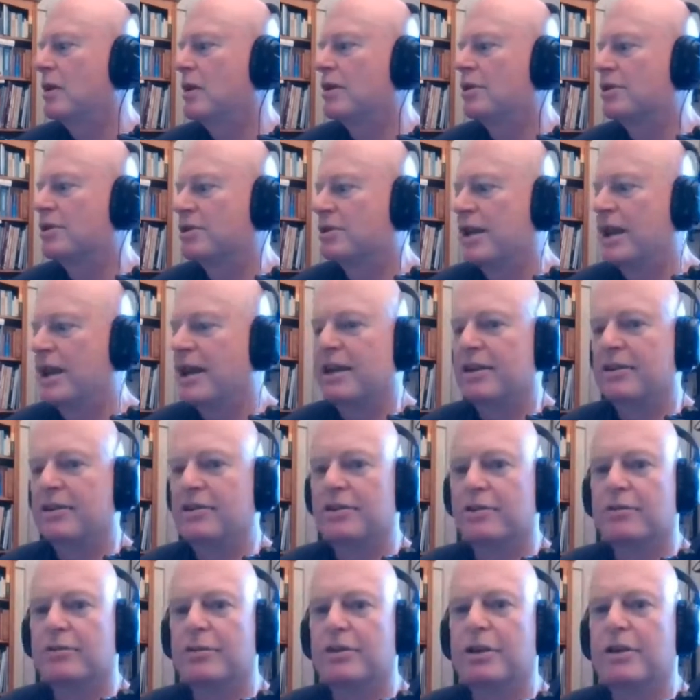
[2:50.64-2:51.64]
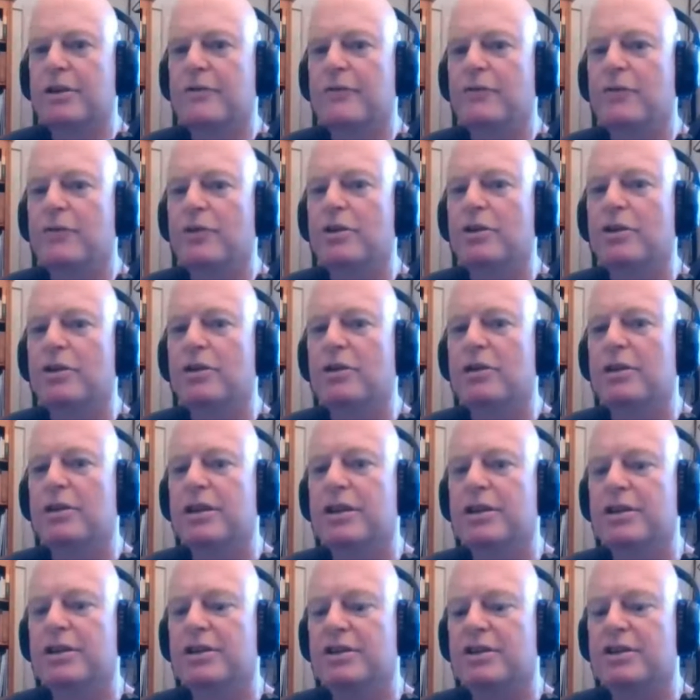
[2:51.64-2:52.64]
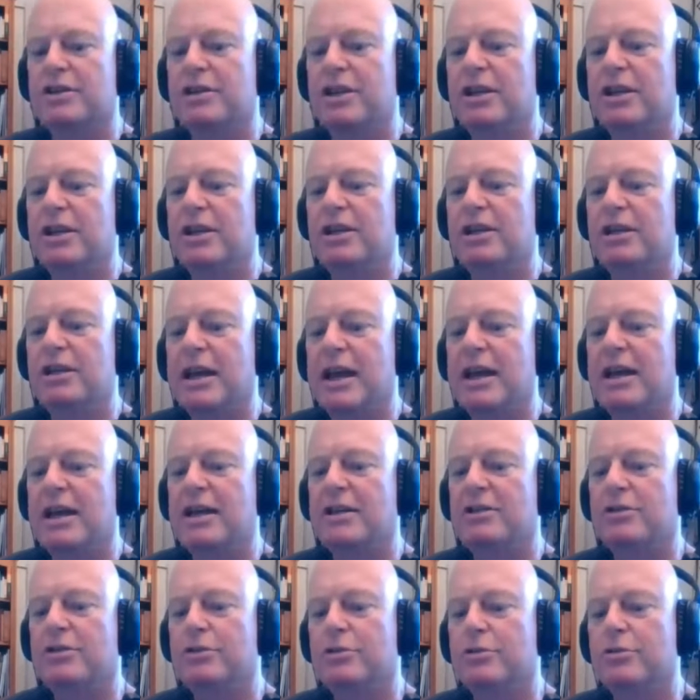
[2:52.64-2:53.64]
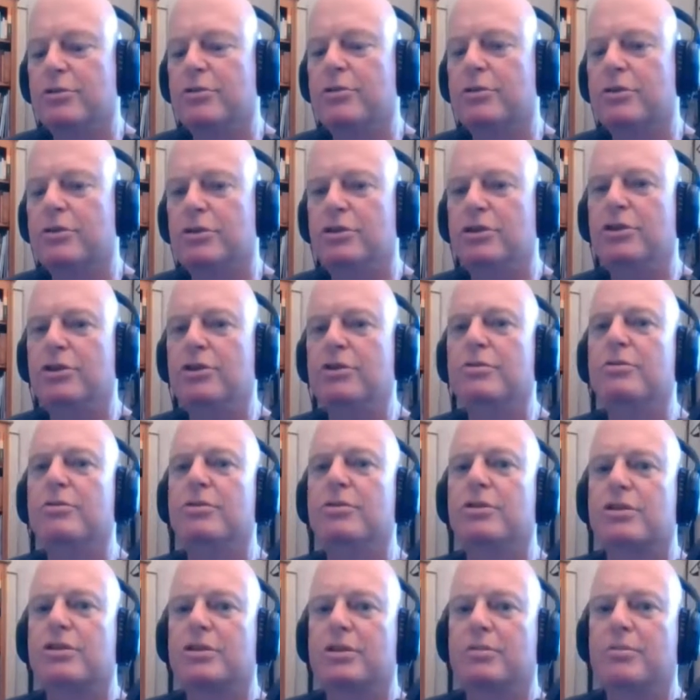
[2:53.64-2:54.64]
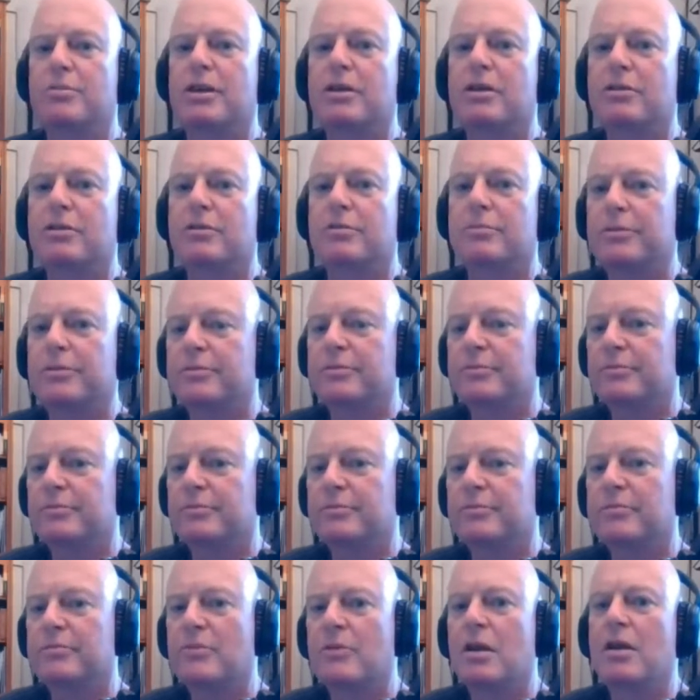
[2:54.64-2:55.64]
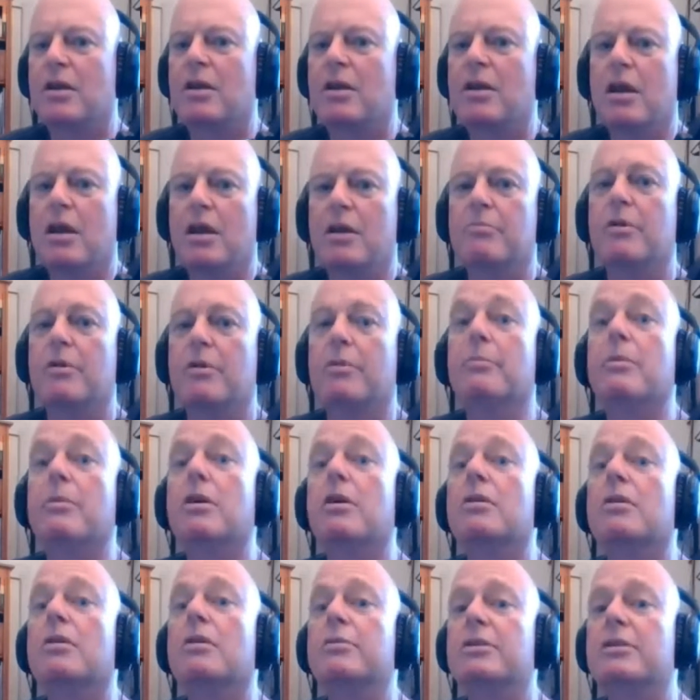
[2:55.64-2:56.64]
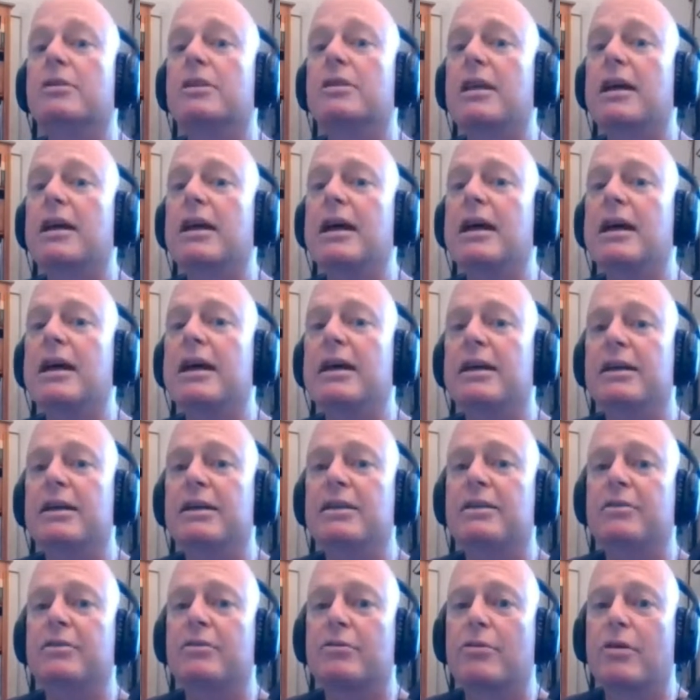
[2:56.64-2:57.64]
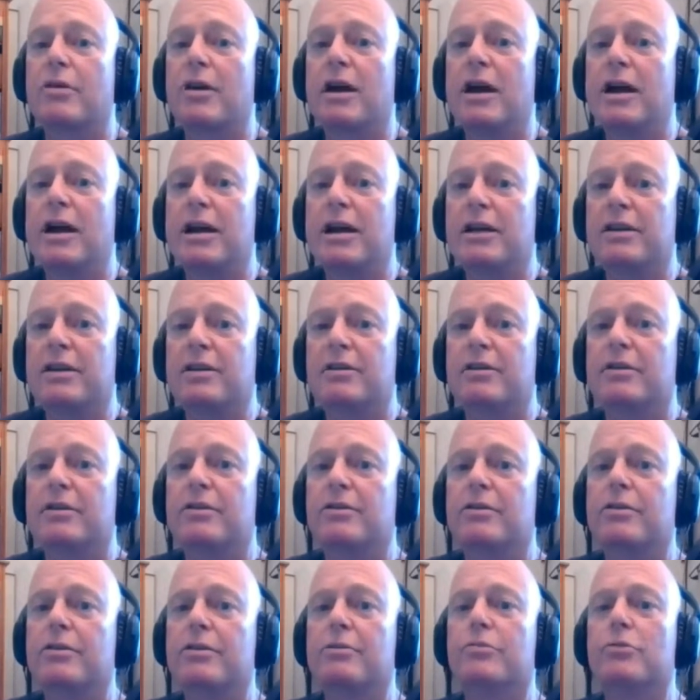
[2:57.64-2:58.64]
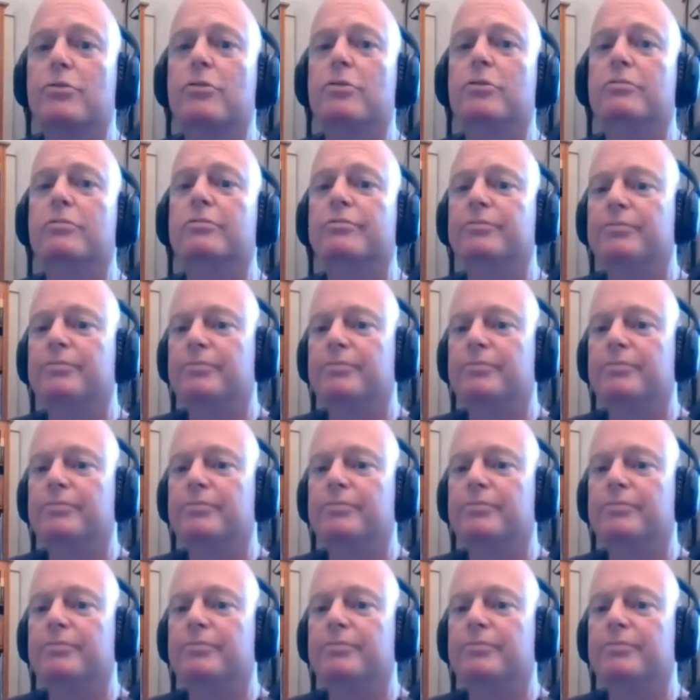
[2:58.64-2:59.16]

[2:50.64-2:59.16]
Santa, if you're listening, I sure could use some help. My mom is lying, crying in her room.